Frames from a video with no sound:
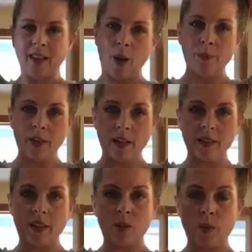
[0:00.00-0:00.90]
that place,
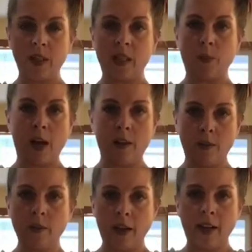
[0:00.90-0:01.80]
that sweet spot,
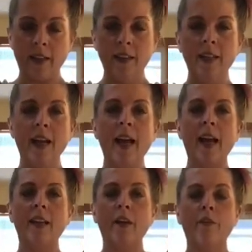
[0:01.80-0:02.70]
okay? And then